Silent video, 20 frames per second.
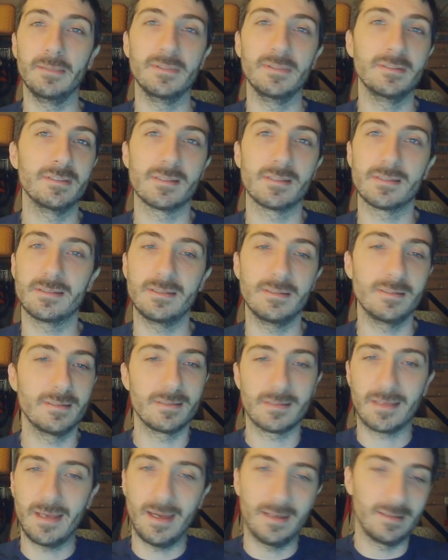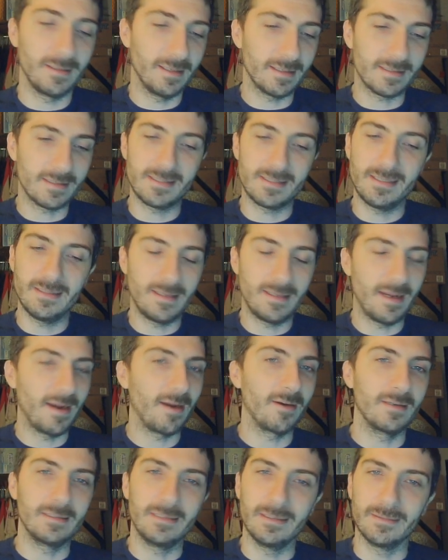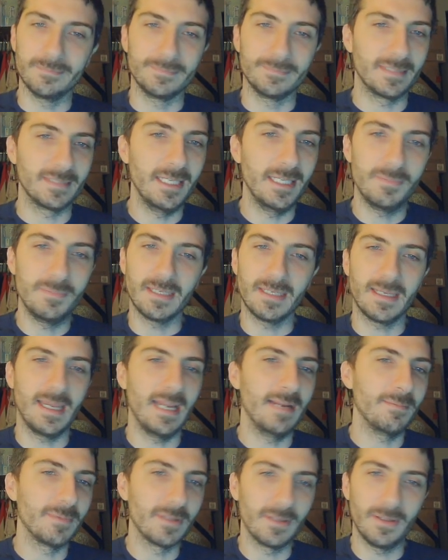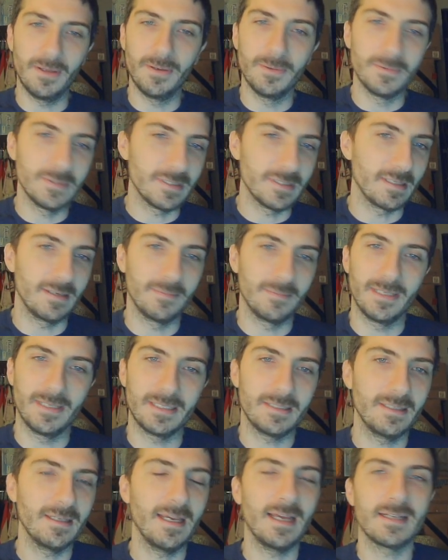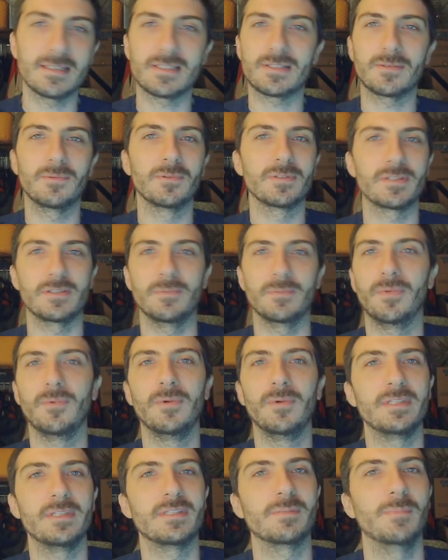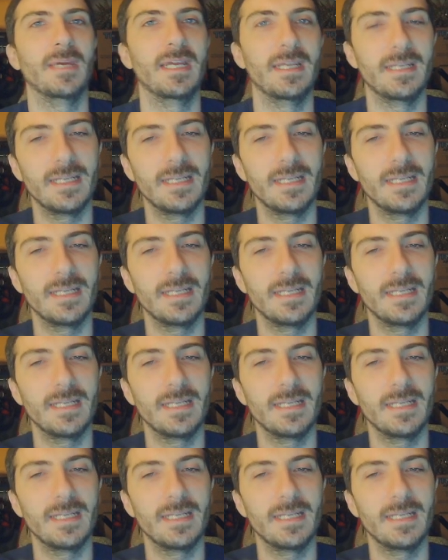You just kind of sit there and you keep the game close, and I'm like, you got to score some points, man.